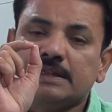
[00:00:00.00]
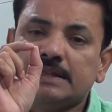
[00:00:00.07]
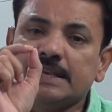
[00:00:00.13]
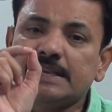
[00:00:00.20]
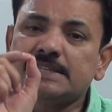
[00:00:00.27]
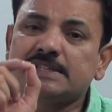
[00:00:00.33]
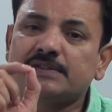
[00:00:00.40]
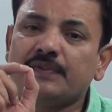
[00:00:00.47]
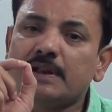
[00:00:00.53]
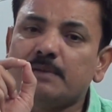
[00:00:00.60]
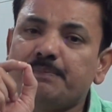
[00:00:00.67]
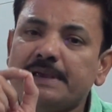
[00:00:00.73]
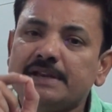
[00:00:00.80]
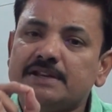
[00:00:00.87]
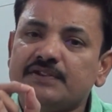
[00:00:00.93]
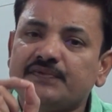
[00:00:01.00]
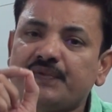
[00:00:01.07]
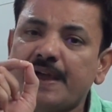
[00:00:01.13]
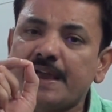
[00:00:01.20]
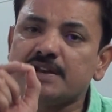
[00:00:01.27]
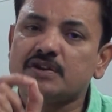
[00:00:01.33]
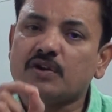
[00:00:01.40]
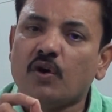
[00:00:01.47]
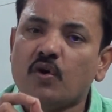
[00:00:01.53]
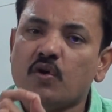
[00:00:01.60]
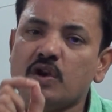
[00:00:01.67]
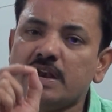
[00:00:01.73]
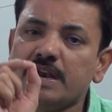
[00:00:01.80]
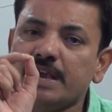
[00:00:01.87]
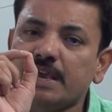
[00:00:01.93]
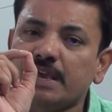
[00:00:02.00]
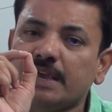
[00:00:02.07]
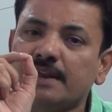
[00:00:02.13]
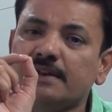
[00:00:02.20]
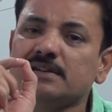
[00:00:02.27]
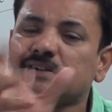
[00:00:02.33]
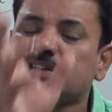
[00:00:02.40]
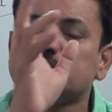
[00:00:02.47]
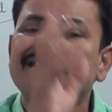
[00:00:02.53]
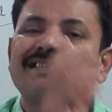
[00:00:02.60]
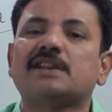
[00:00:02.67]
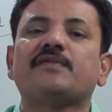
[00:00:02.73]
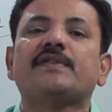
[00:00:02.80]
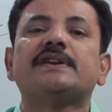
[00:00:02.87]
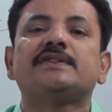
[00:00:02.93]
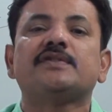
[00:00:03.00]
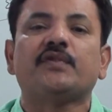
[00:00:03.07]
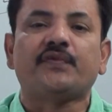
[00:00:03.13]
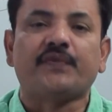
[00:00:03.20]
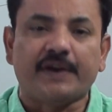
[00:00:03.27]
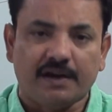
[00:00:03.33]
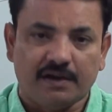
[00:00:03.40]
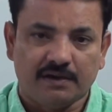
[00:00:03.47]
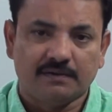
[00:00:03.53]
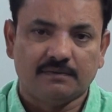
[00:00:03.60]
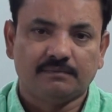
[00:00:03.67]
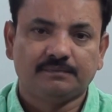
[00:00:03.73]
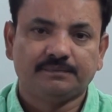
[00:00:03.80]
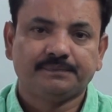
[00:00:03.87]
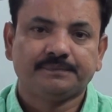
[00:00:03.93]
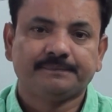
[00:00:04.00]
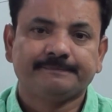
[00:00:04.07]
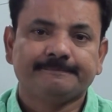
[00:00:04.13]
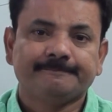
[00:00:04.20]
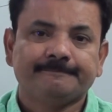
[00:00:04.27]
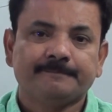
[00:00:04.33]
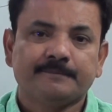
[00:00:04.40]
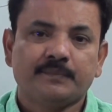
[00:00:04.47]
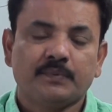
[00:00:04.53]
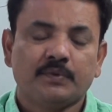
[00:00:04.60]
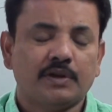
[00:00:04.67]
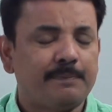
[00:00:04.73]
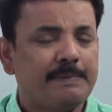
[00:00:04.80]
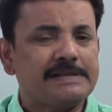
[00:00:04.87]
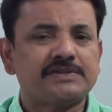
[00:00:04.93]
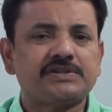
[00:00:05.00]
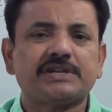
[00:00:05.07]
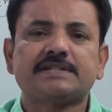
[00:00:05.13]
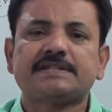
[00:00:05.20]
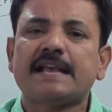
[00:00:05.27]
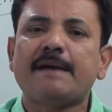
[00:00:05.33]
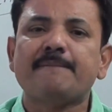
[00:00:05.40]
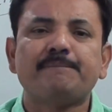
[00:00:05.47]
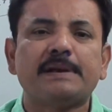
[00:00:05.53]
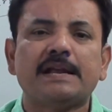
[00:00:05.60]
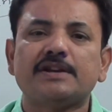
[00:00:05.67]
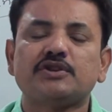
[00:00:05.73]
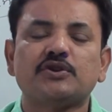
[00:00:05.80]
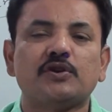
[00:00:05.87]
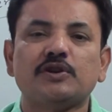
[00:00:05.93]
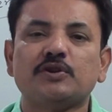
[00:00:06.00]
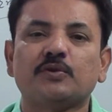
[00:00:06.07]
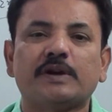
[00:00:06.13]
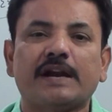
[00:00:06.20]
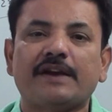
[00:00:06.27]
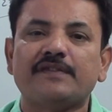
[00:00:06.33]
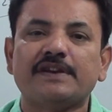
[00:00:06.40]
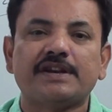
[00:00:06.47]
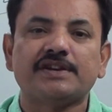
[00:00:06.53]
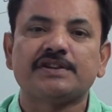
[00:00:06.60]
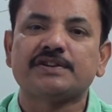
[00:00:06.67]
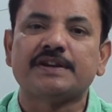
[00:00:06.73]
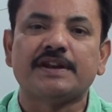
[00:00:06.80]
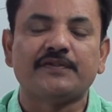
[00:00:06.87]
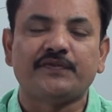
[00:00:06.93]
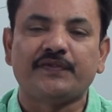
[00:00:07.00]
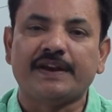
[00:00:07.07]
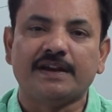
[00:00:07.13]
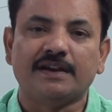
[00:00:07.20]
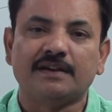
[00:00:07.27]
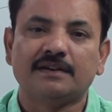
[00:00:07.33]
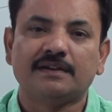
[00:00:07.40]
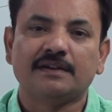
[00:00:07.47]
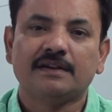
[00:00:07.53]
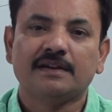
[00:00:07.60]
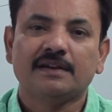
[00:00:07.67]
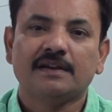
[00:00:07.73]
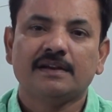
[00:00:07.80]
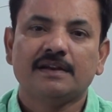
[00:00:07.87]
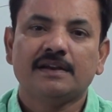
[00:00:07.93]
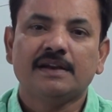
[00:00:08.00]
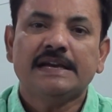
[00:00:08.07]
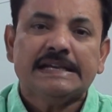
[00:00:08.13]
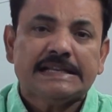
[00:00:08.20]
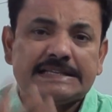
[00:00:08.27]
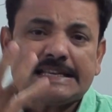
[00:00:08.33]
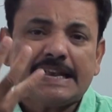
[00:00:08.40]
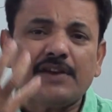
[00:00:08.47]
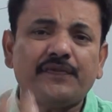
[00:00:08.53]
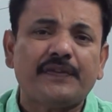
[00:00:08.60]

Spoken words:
This will be defined only in conservative field. The best example I told you, gravitational field. Say